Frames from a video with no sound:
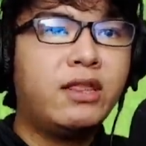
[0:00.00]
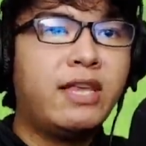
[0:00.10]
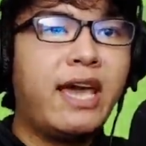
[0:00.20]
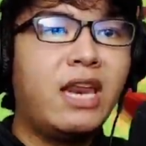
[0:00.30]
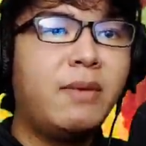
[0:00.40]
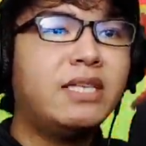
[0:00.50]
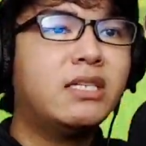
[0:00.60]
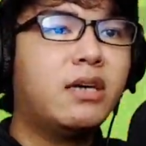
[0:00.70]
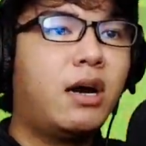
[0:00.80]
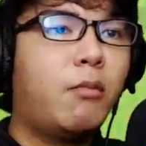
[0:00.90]
the enemies
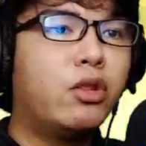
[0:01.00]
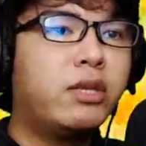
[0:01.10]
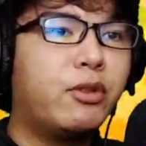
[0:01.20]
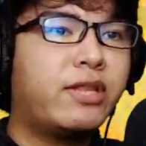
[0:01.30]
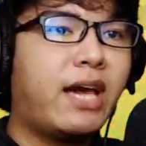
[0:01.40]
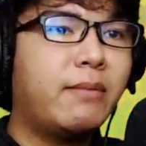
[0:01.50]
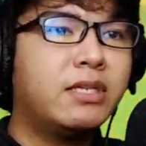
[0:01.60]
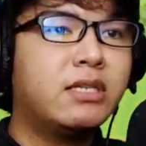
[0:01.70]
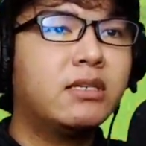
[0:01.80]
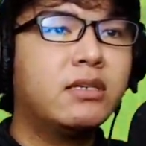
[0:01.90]
multiple
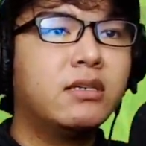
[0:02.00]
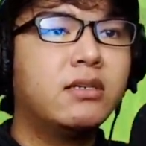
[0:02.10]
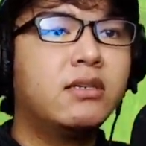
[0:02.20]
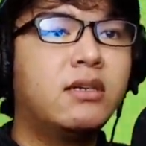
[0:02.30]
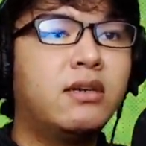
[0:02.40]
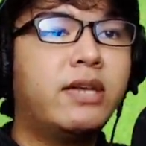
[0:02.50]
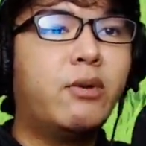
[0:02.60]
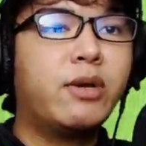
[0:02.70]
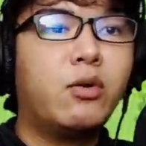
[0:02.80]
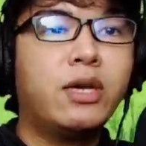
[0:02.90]
times, there
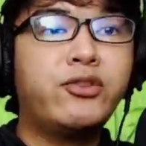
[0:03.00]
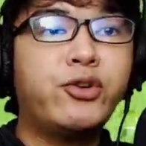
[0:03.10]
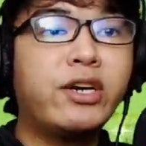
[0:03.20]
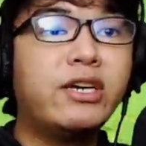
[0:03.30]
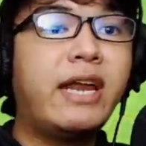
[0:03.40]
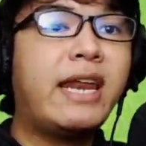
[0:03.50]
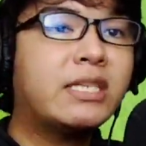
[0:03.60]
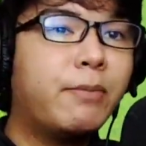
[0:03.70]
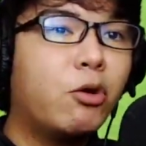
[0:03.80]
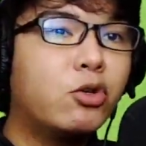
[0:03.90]
we go. It triggered an
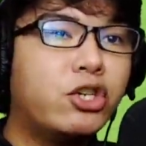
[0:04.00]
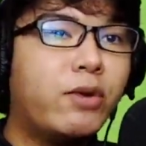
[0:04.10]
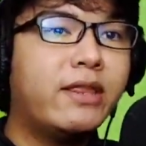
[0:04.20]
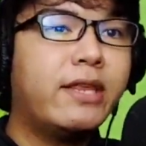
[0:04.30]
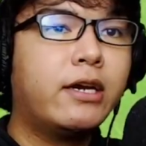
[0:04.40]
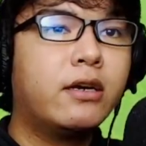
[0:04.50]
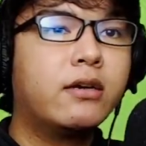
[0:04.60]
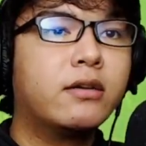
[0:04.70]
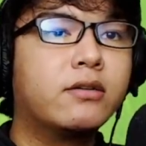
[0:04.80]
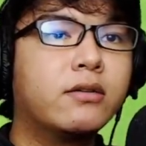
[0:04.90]
explosion right there.
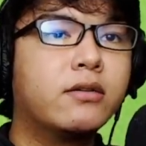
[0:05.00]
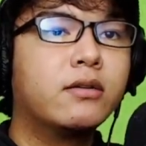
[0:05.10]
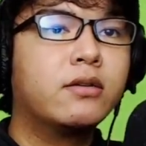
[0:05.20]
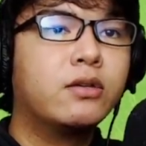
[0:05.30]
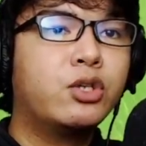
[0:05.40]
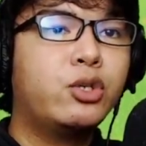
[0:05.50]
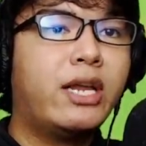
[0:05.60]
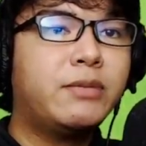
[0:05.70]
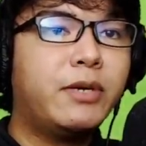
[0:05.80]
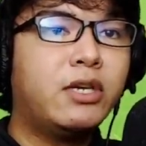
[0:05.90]
So
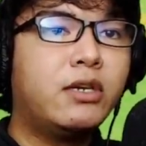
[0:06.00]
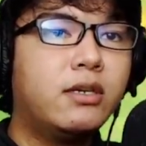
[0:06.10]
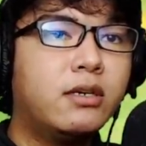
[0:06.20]
that's pretty good.